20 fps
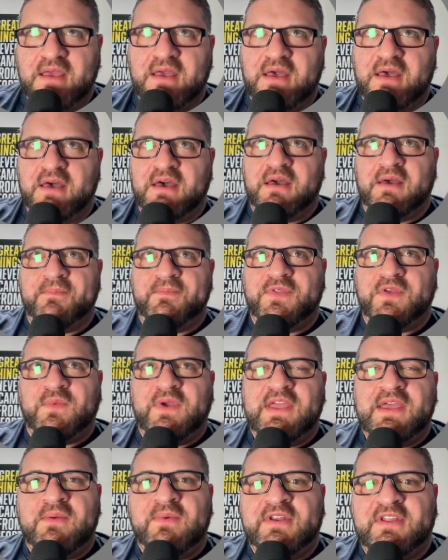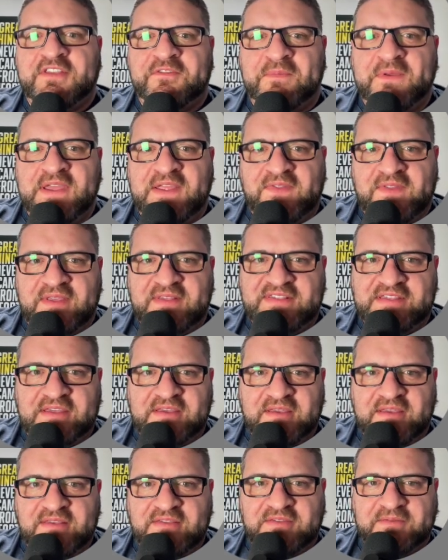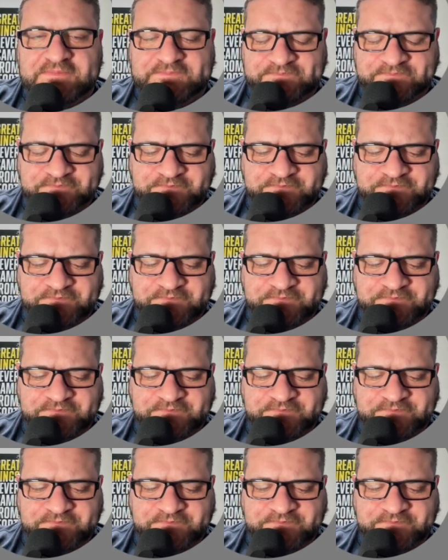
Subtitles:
The way I would explain this is